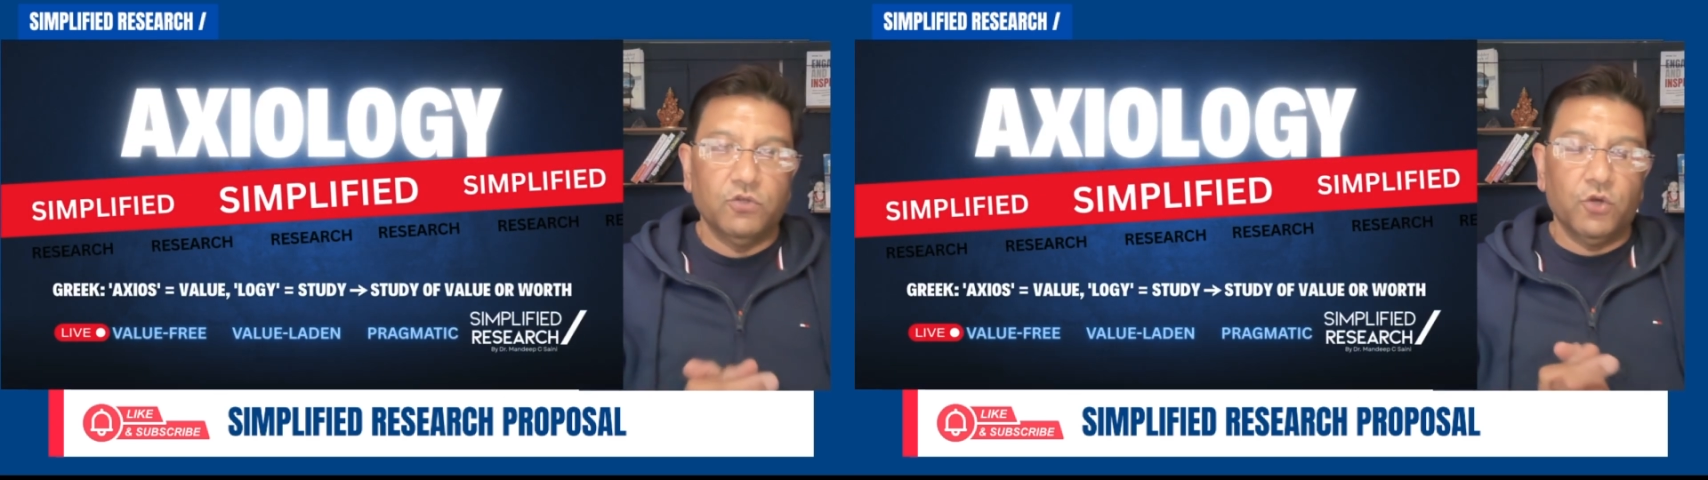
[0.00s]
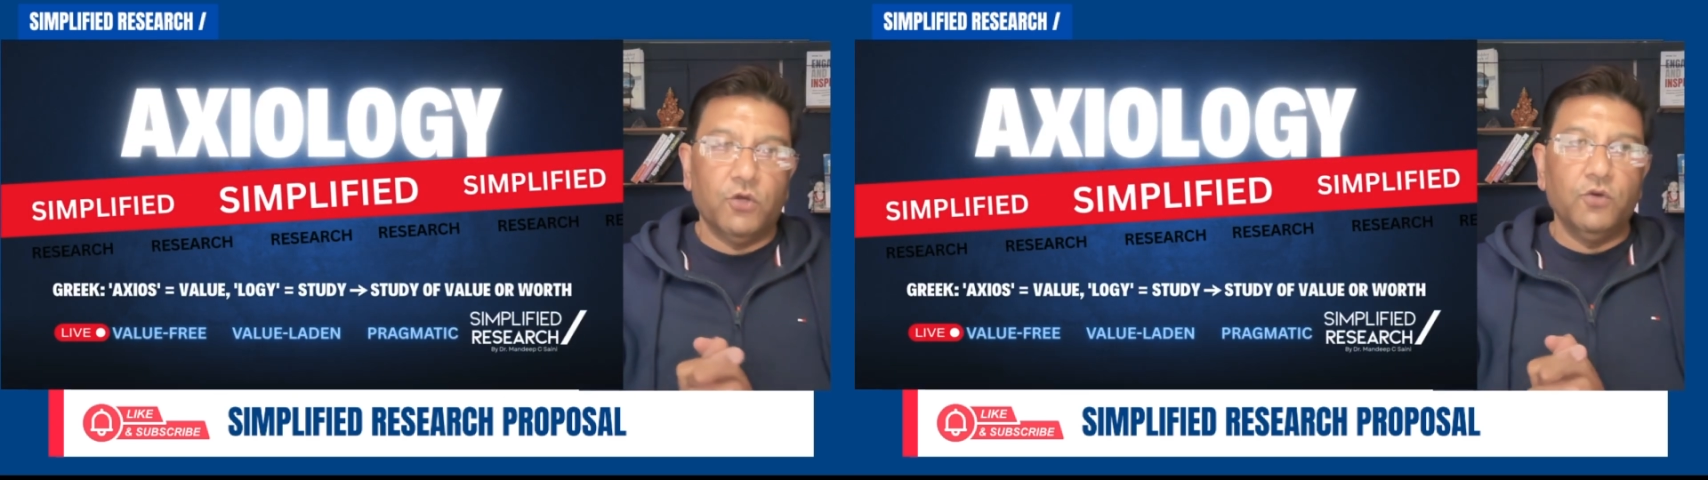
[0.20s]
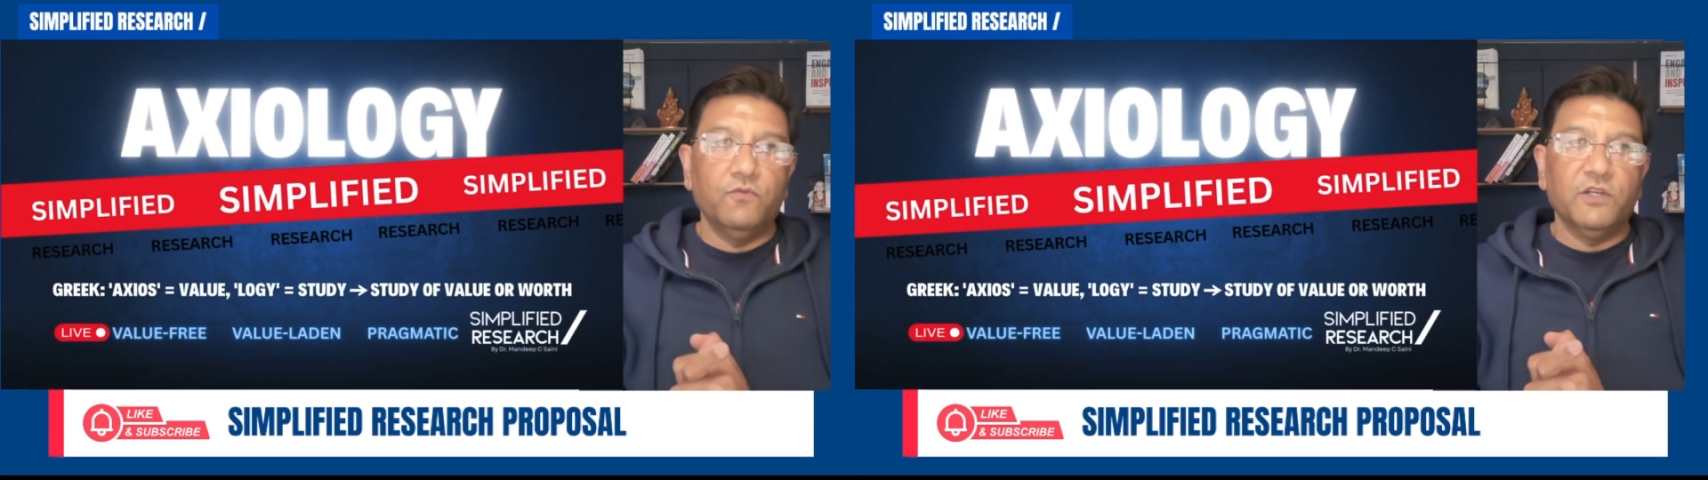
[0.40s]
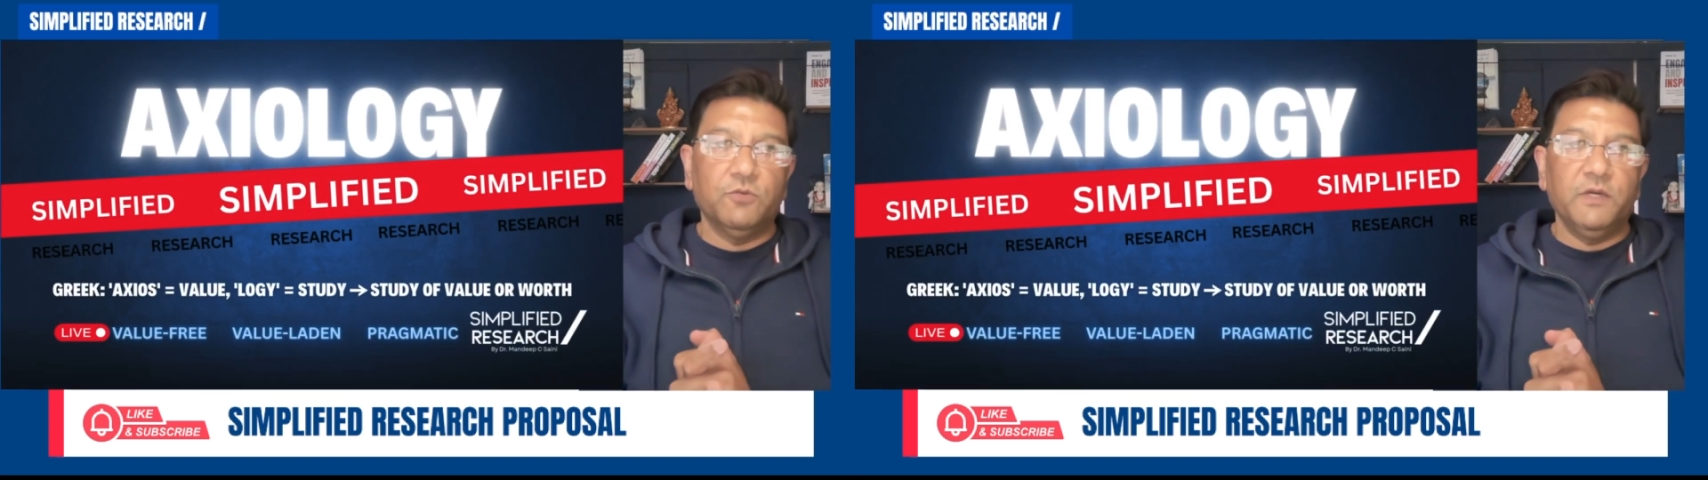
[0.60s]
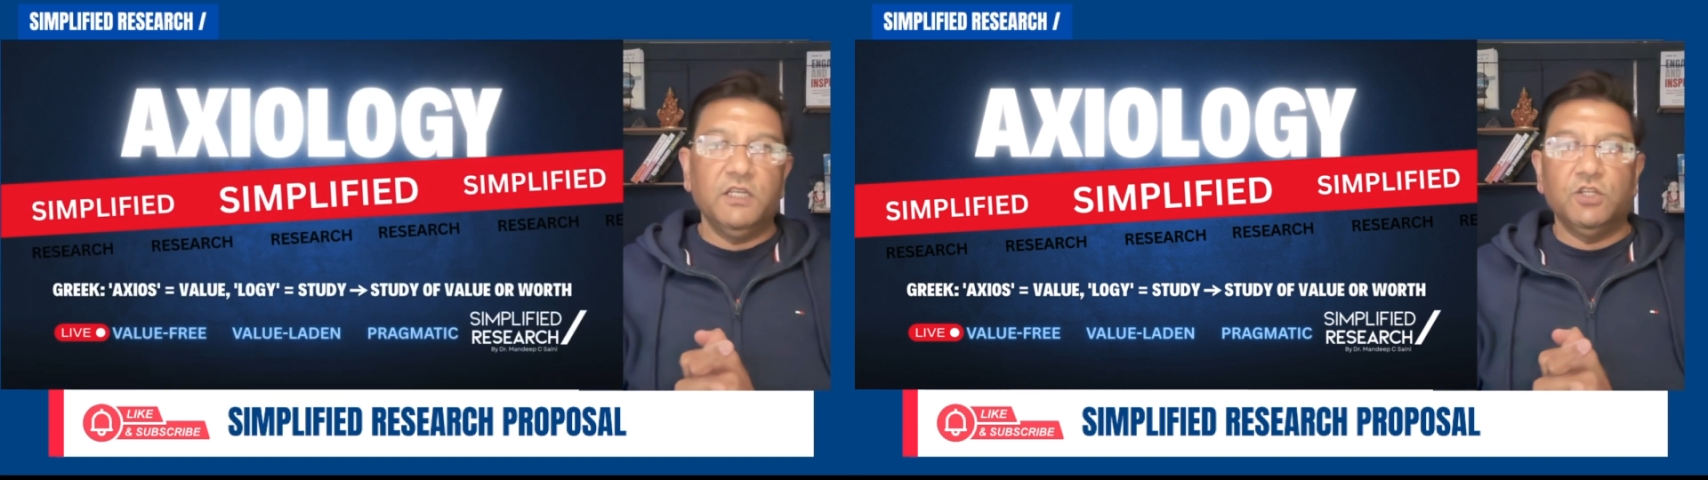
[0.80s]
So you,
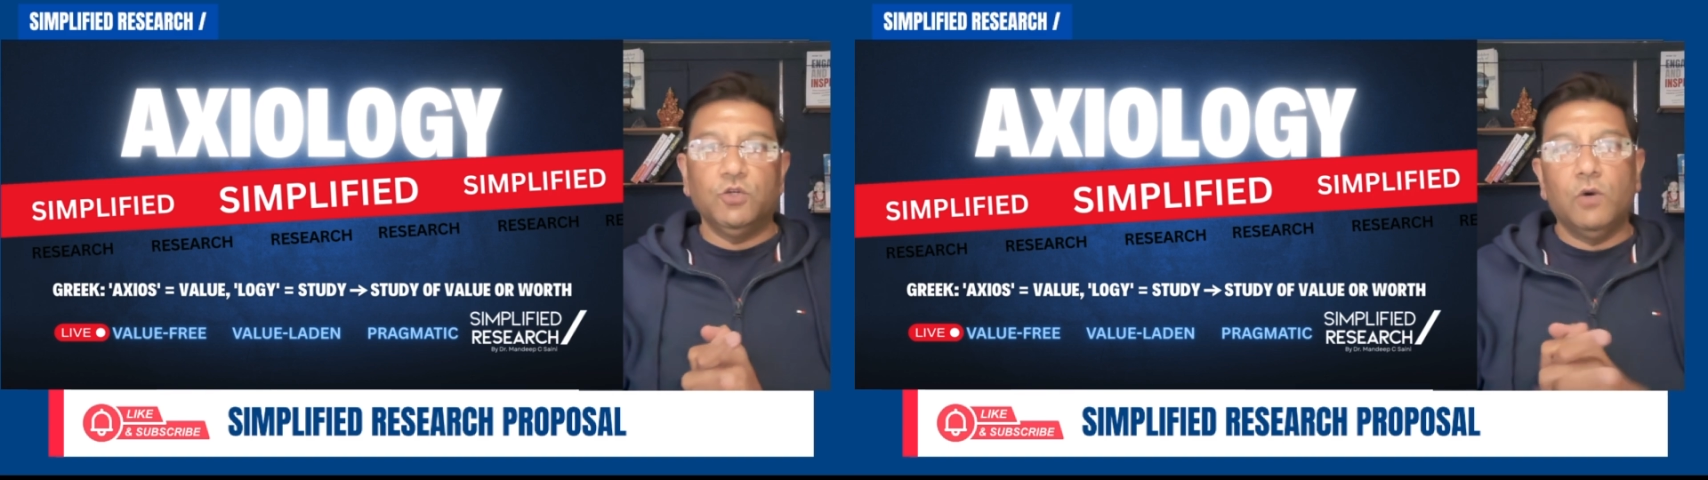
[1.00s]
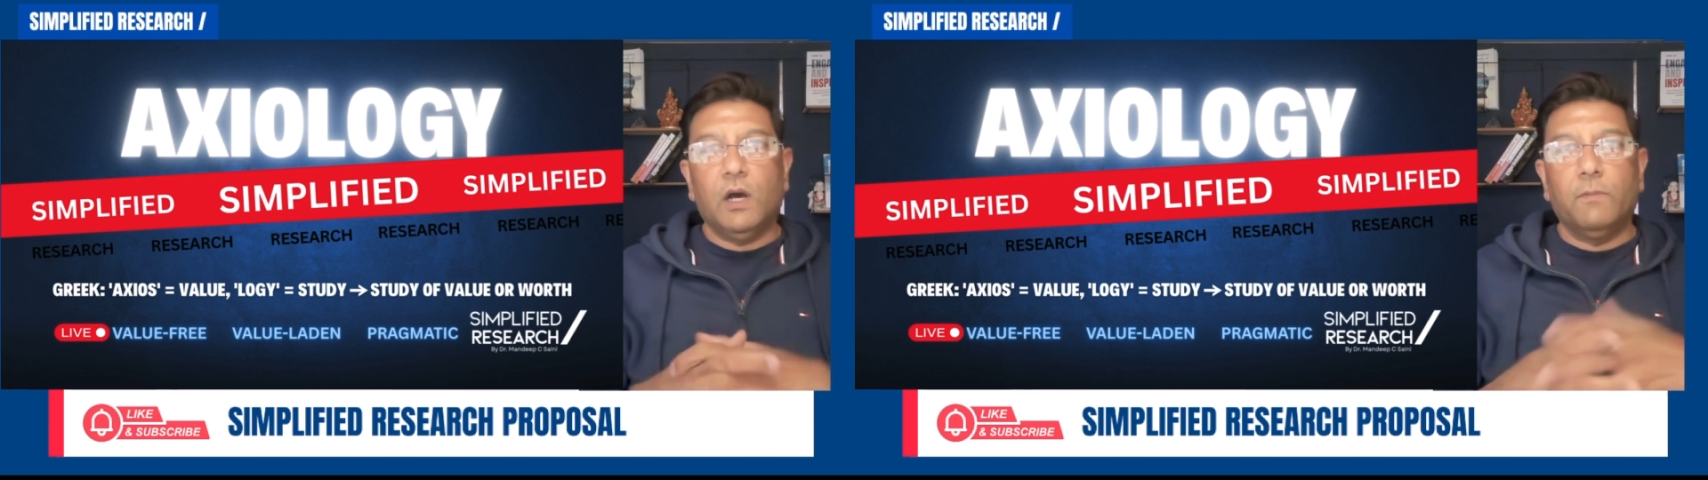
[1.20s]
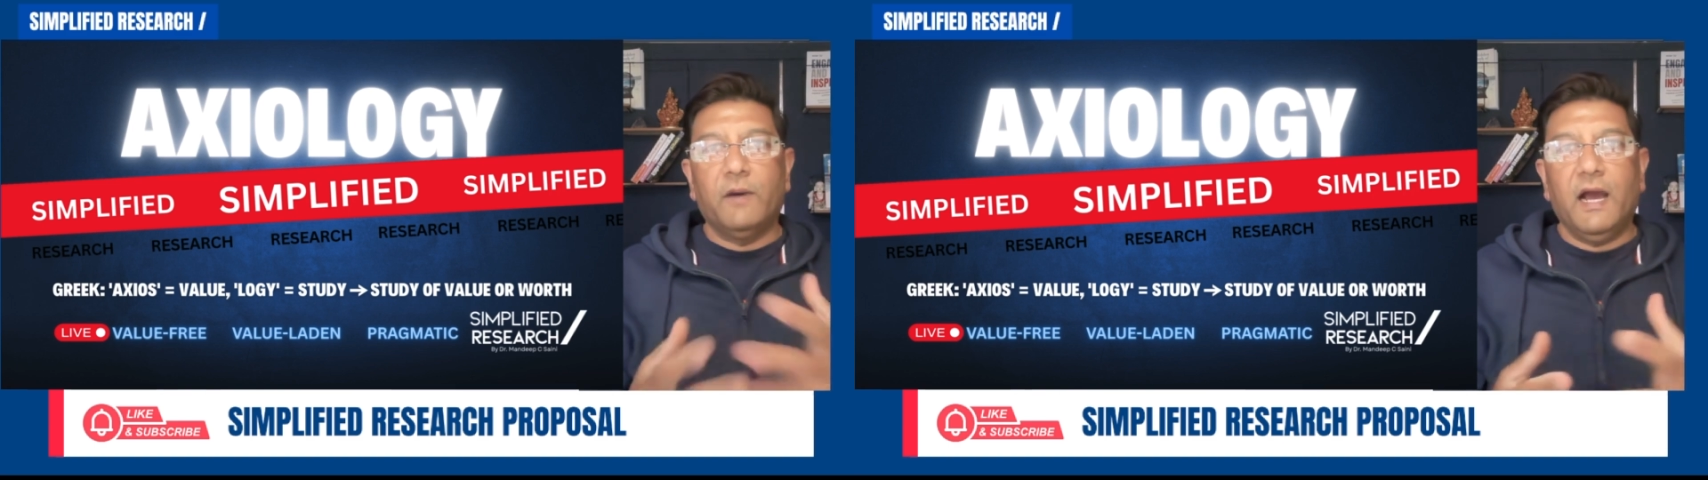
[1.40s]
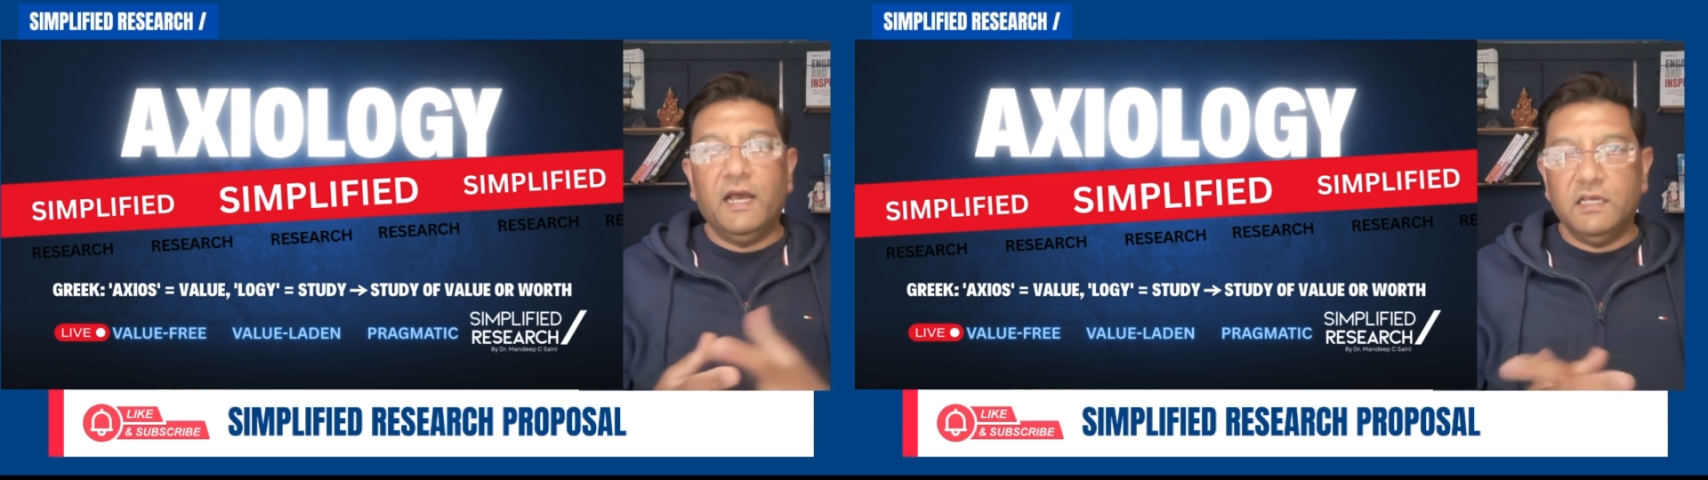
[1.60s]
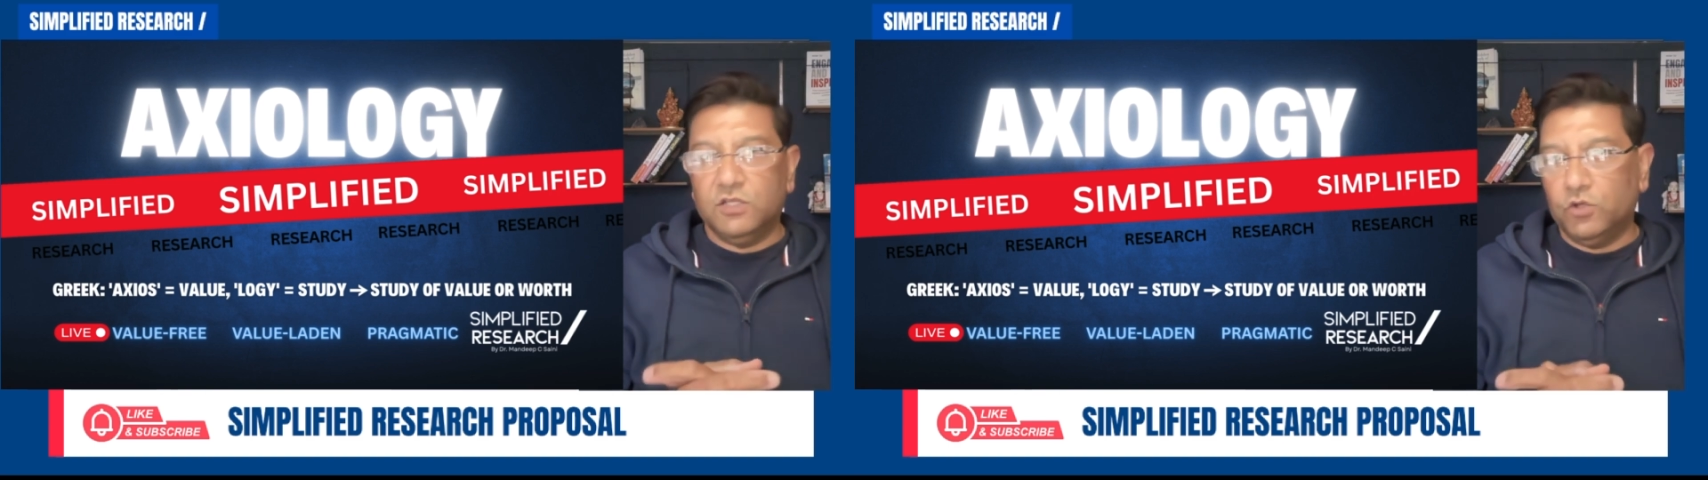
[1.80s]
which means you are biased. So